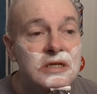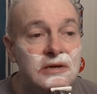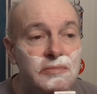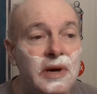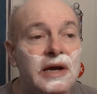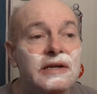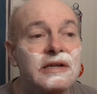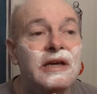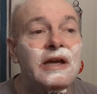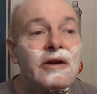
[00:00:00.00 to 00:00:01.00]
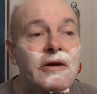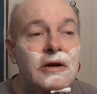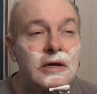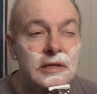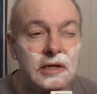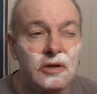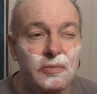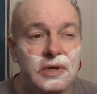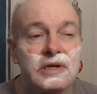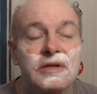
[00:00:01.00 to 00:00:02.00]
It might err a little
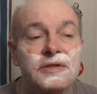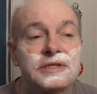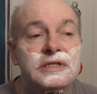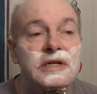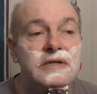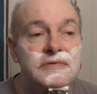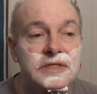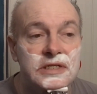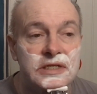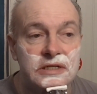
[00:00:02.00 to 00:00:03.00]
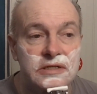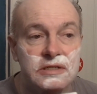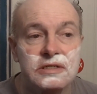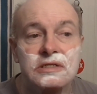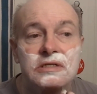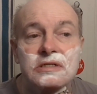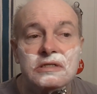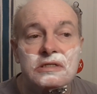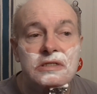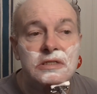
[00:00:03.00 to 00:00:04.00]
bit on the side of slickness,
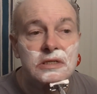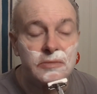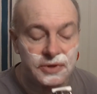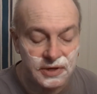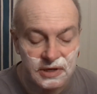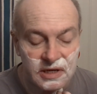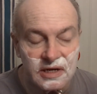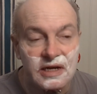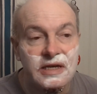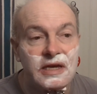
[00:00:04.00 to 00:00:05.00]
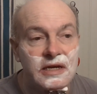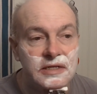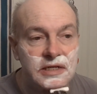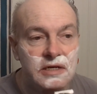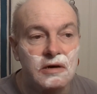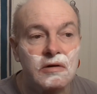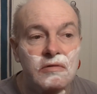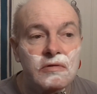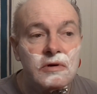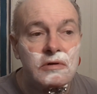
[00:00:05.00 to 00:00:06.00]
but then again, I can't
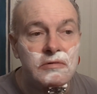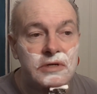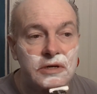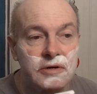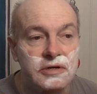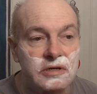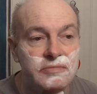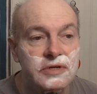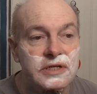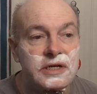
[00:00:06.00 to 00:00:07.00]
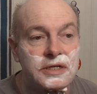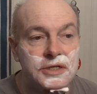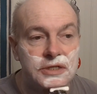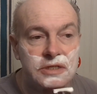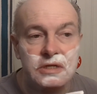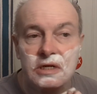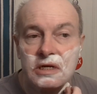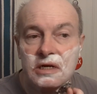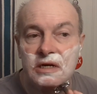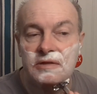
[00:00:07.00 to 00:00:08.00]
tell regarding protection
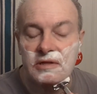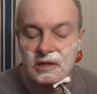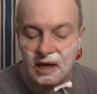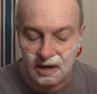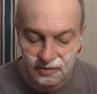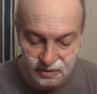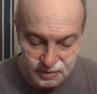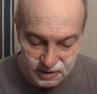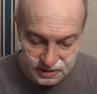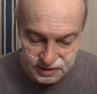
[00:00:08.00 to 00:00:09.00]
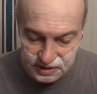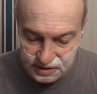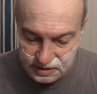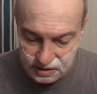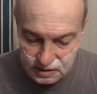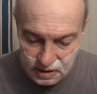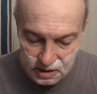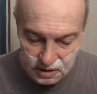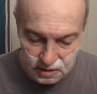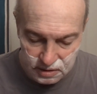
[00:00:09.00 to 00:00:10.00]
and the lather, because
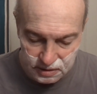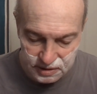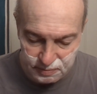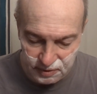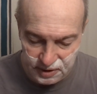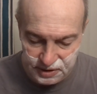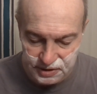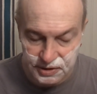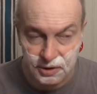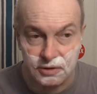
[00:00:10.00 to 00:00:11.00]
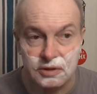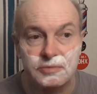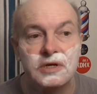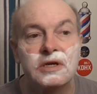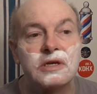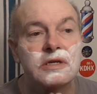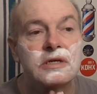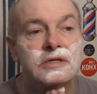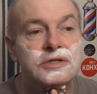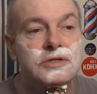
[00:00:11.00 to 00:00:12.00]
this brush is new to
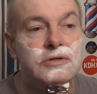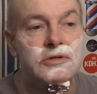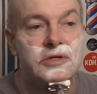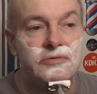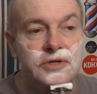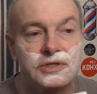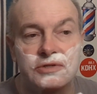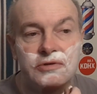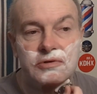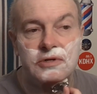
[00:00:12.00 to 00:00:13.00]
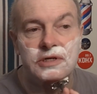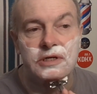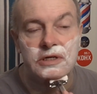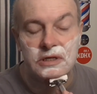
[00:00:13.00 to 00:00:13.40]
me. It's newly restored.